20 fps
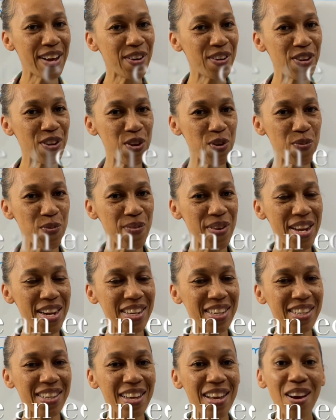good
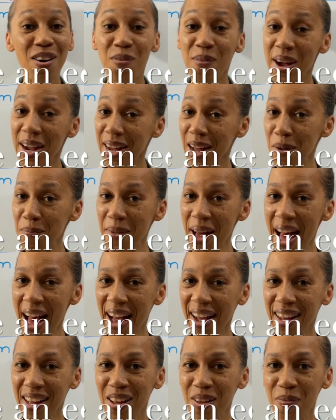humans? Welcome
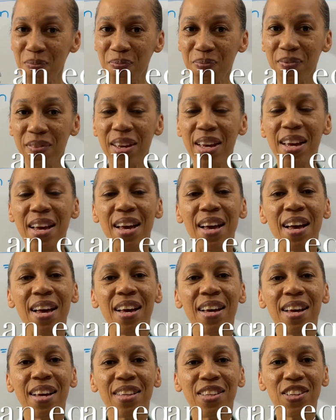back.
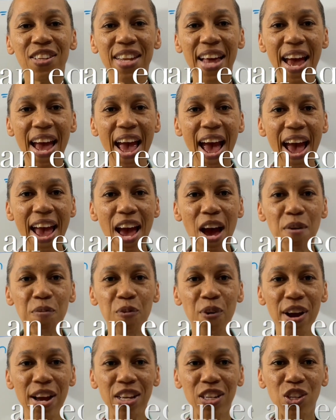Today I am
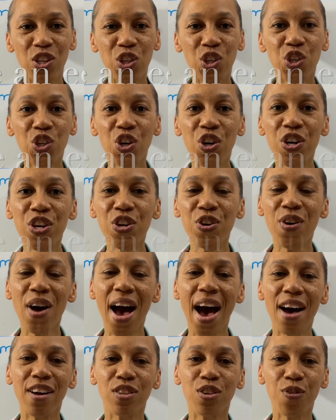going to show you
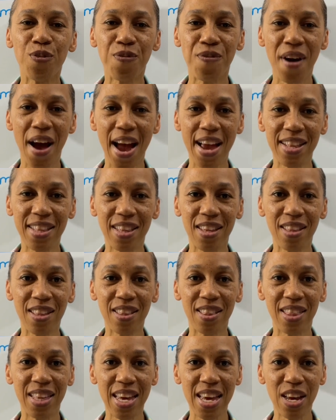how to find
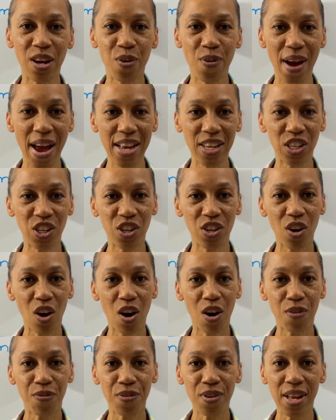the equation
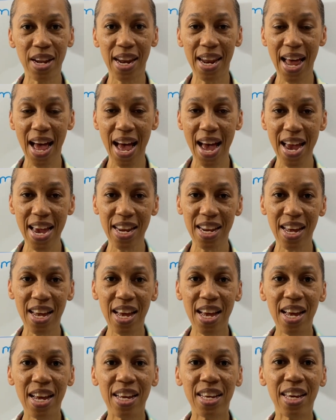of a line
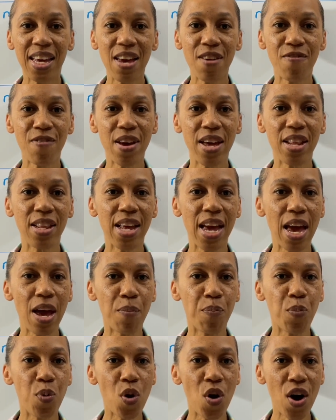given a
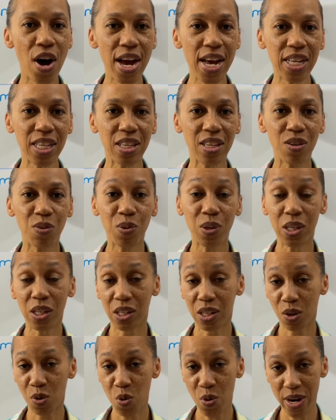point, which is a
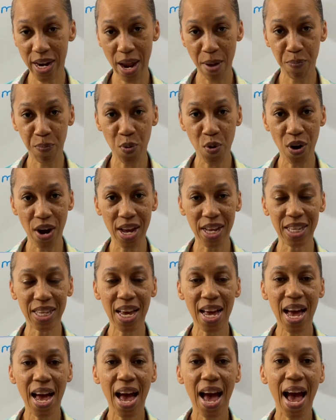coordinate point,
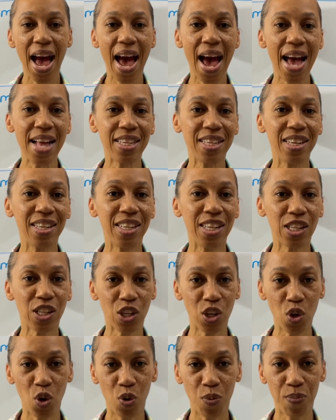and the
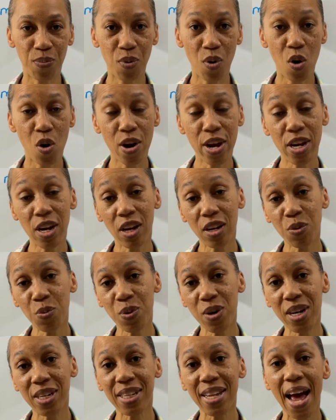slope. Or in other
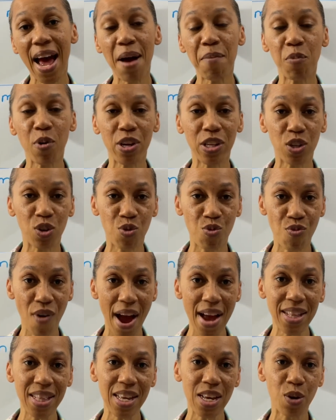words, I'm going to
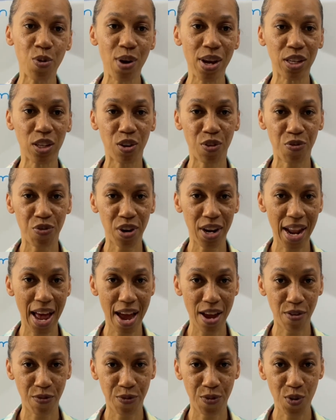write the equation of a
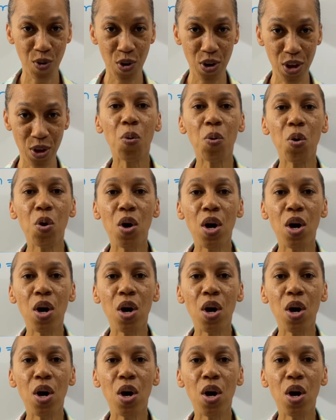line for you.